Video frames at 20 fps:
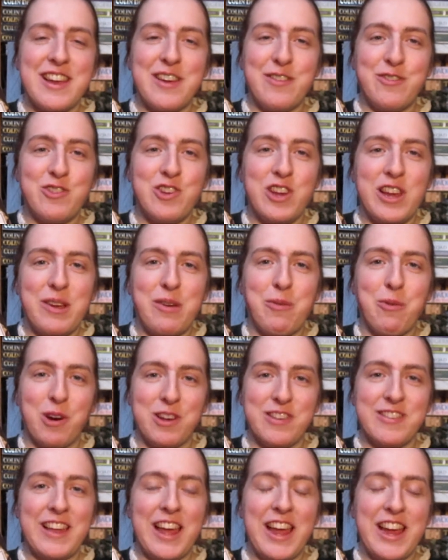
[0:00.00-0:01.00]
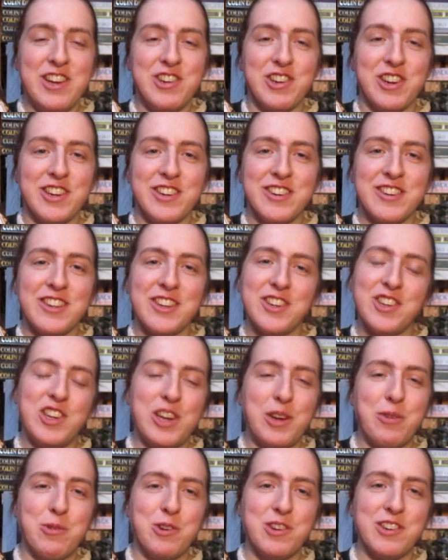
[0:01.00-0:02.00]
if she was the agent that
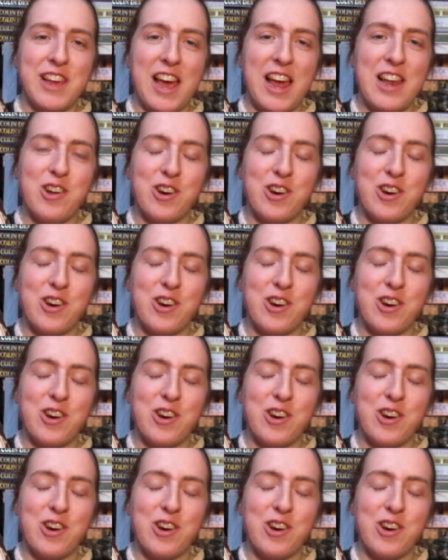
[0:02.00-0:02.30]
she would